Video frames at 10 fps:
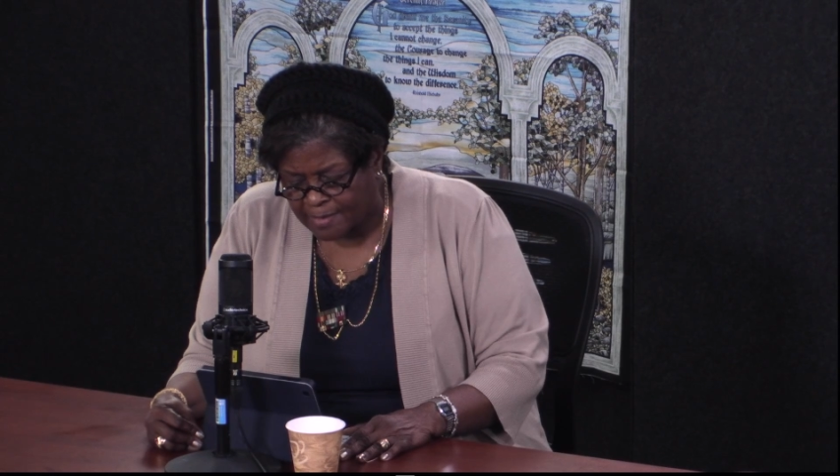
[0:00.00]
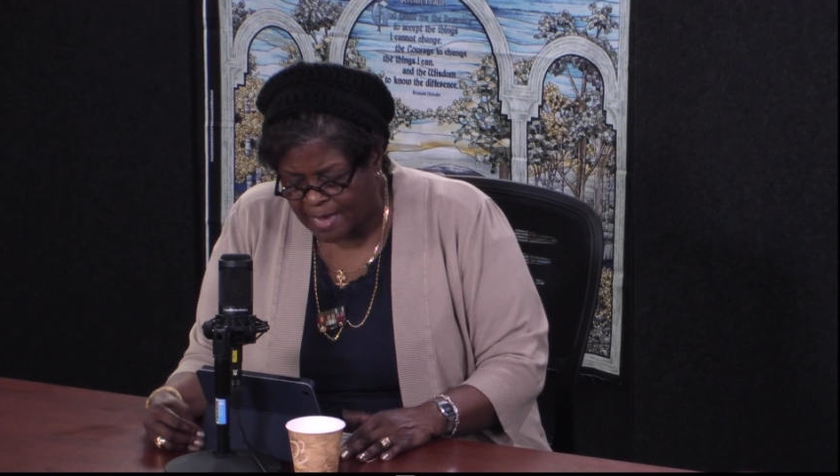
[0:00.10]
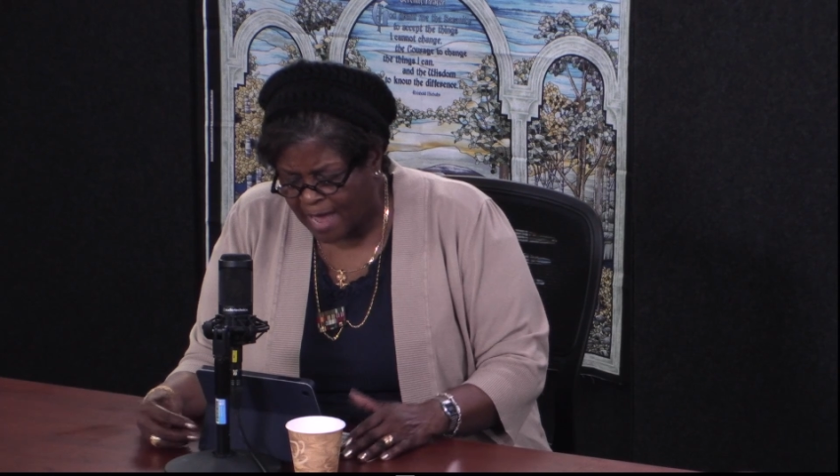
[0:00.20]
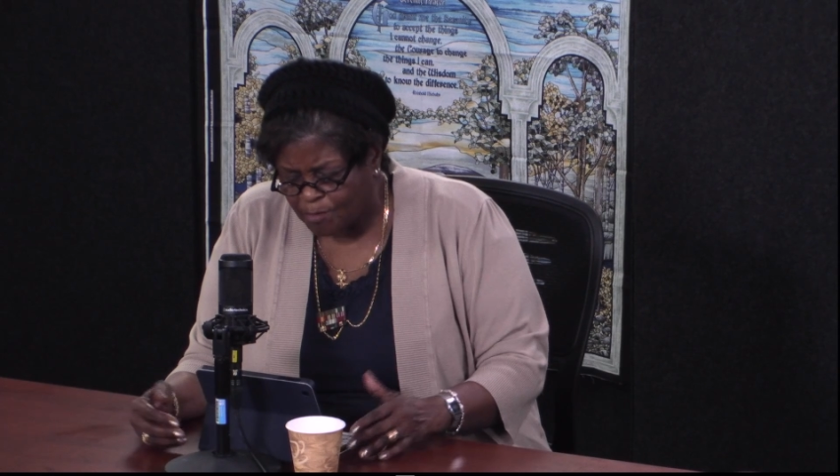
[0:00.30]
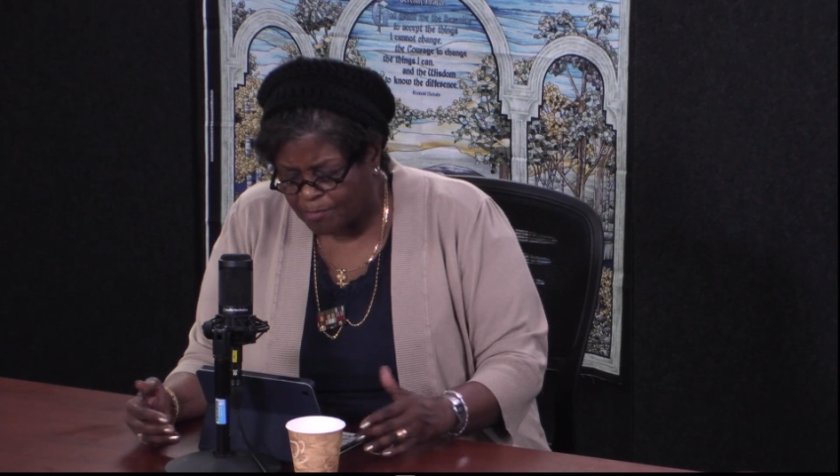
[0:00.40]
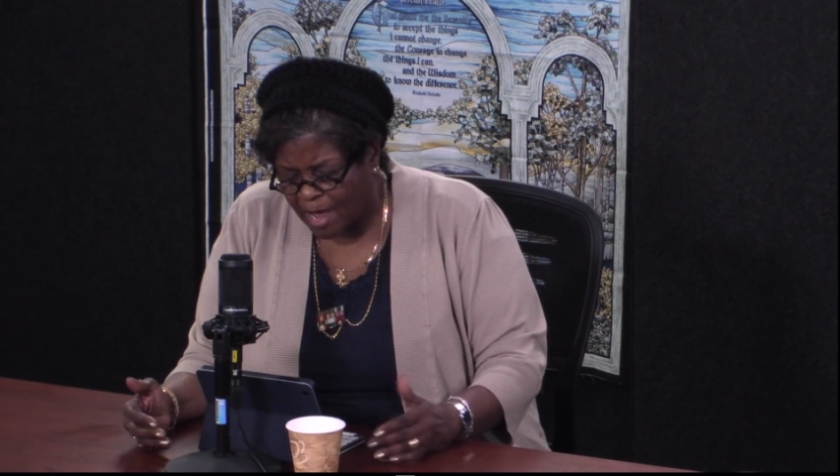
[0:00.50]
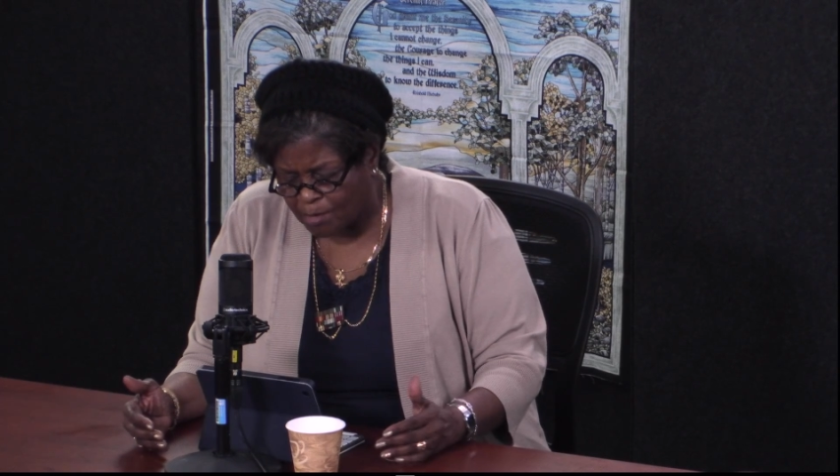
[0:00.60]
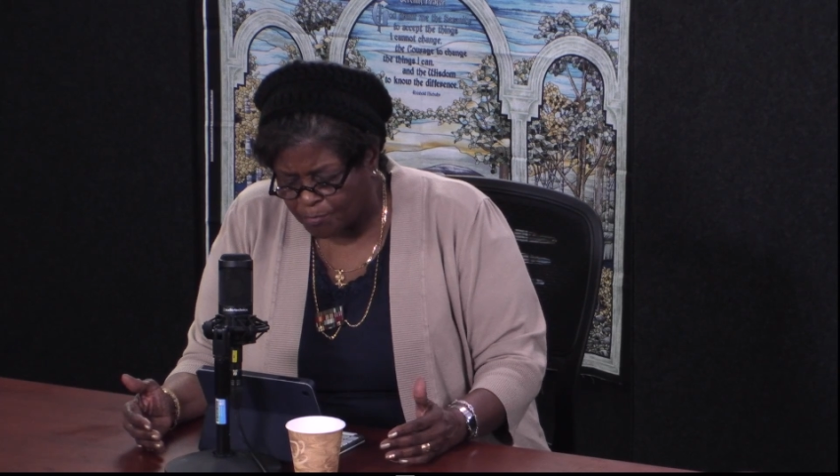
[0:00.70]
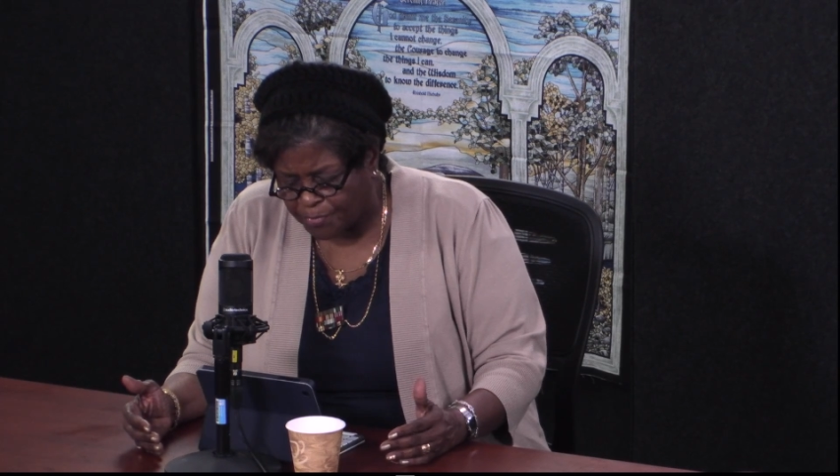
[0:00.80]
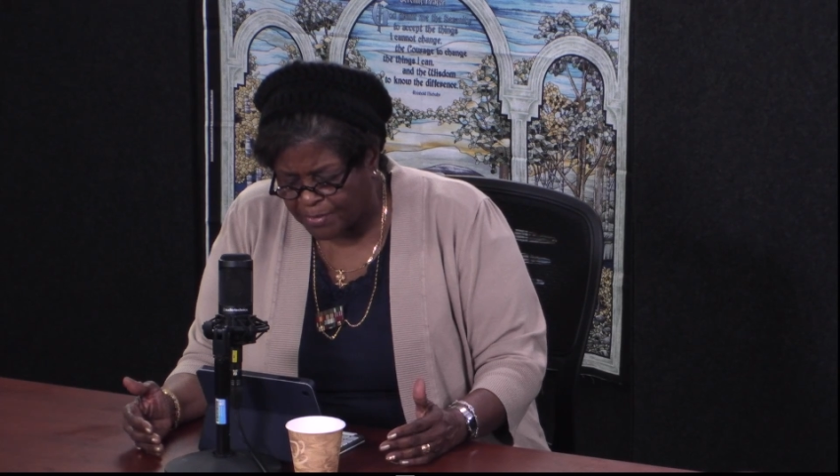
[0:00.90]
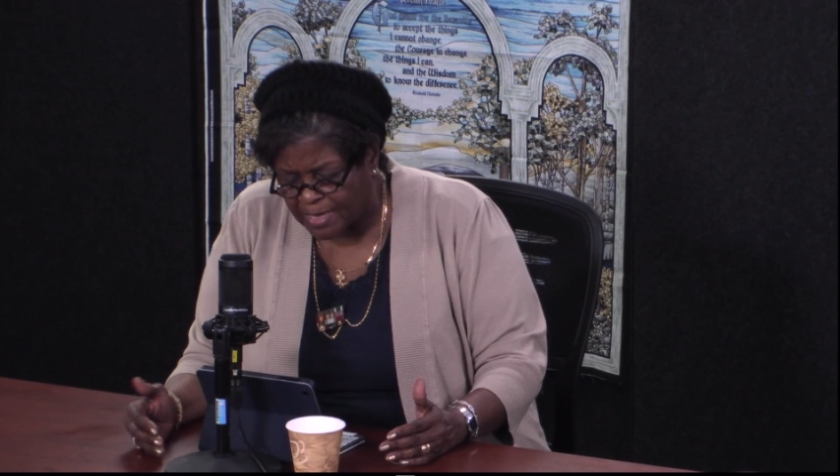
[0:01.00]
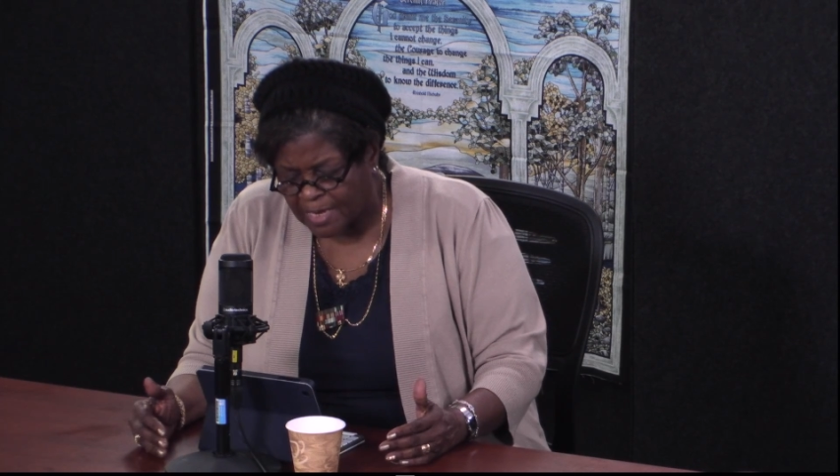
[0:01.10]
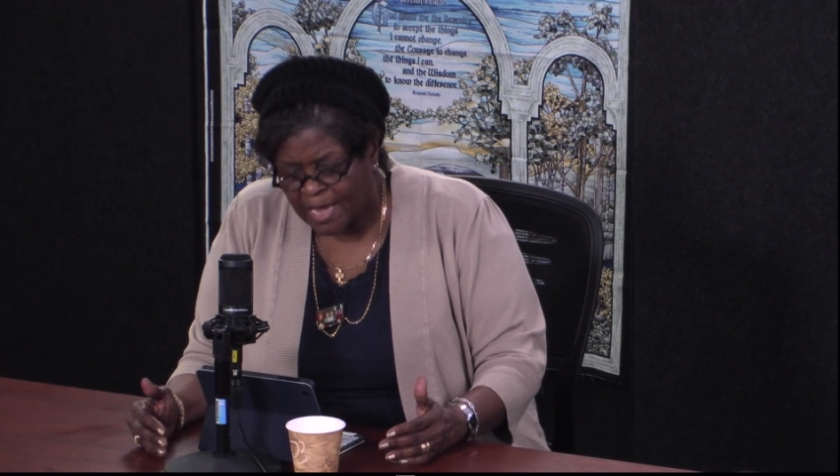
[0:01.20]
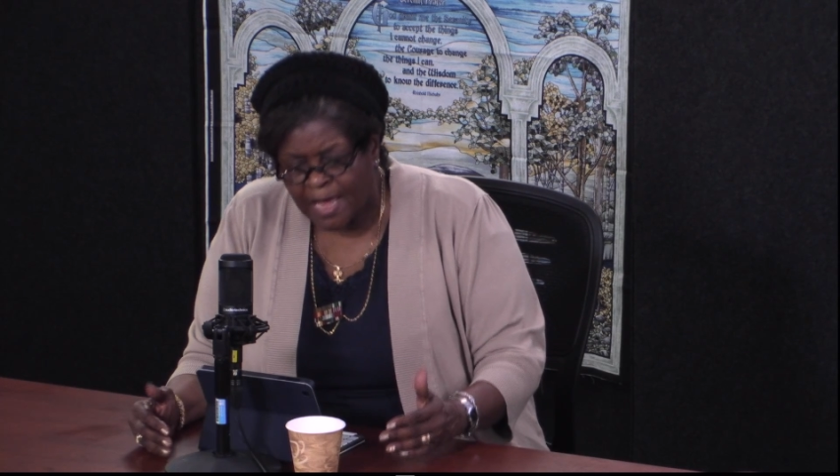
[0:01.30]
I don't I don't think